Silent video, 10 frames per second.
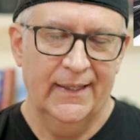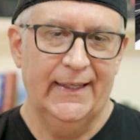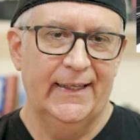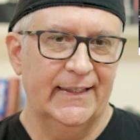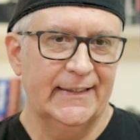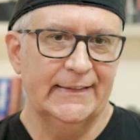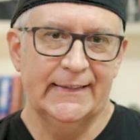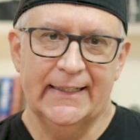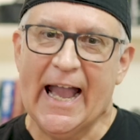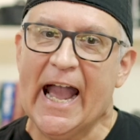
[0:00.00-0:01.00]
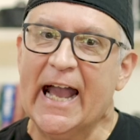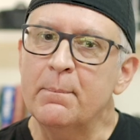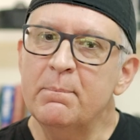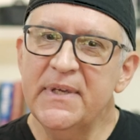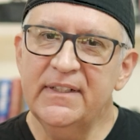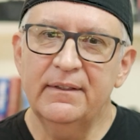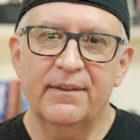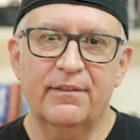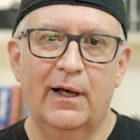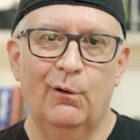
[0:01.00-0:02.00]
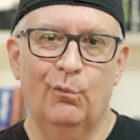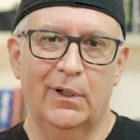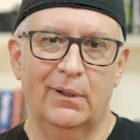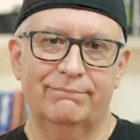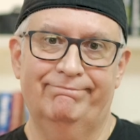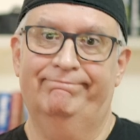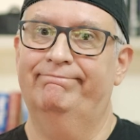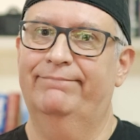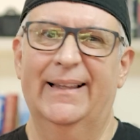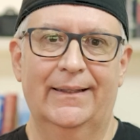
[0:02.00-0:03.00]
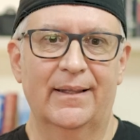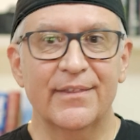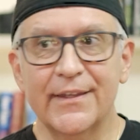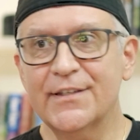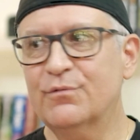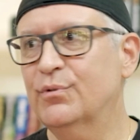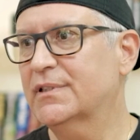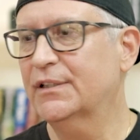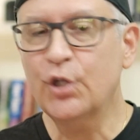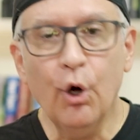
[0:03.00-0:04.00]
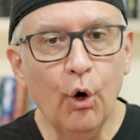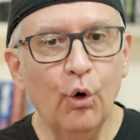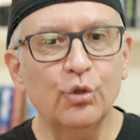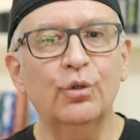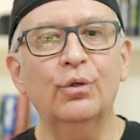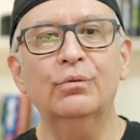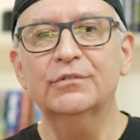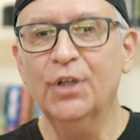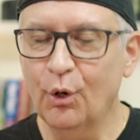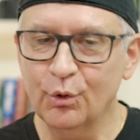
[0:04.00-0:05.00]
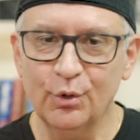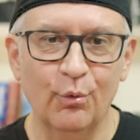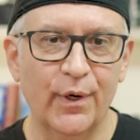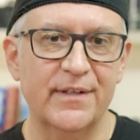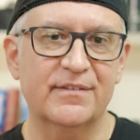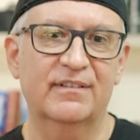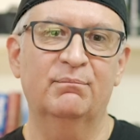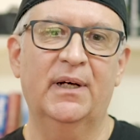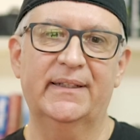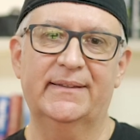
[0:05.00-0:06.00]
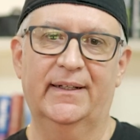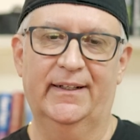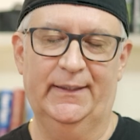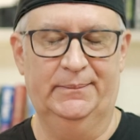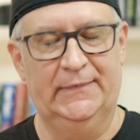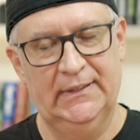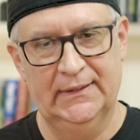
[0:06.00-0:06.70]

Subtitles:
and I immediately thought, well, this was a total waste of my time.